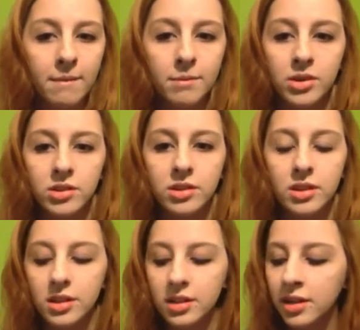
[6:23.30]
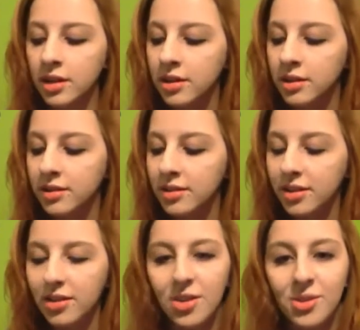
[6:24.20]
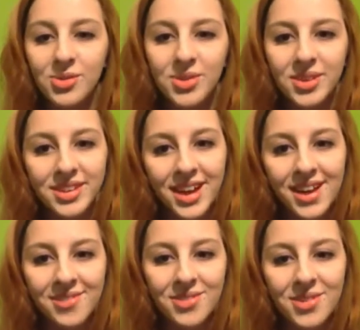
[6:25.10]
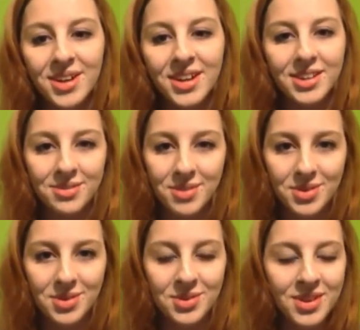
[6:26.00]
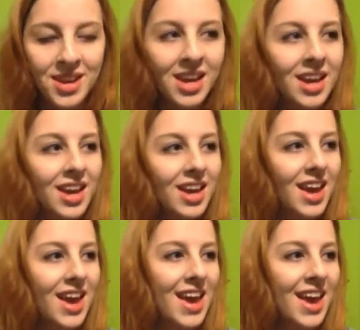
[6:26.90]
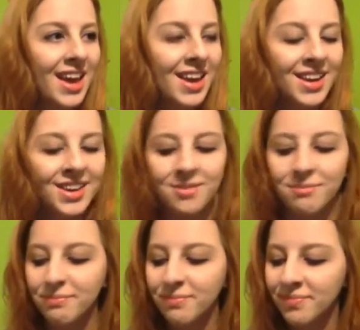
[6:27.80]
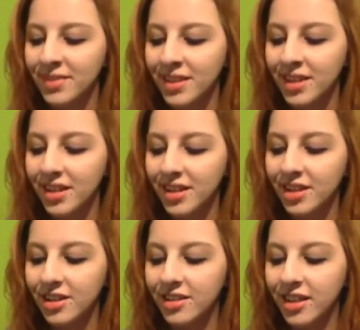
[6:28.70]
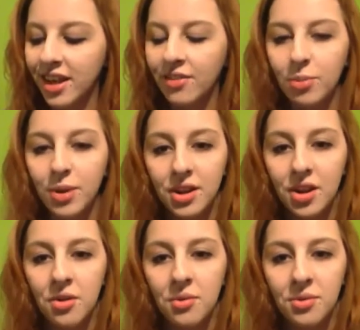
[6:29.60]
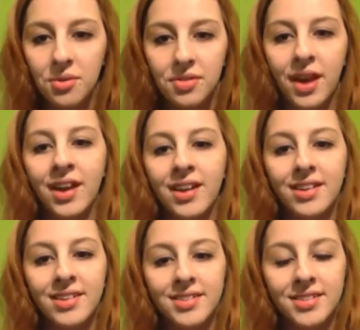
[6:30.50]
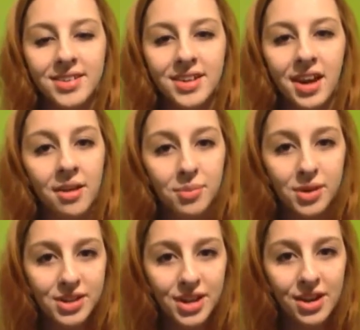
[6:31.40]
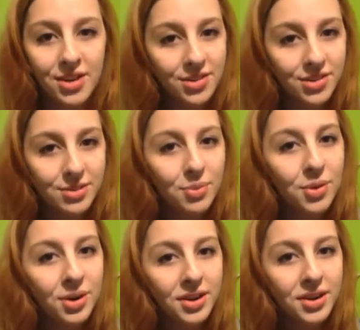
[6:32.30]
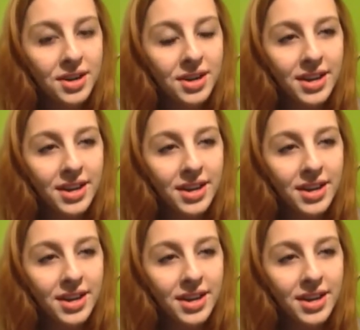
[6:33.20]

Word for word: I'm just gonna close this now before I get too emotional, and just let everybody know that I appreciate all your support,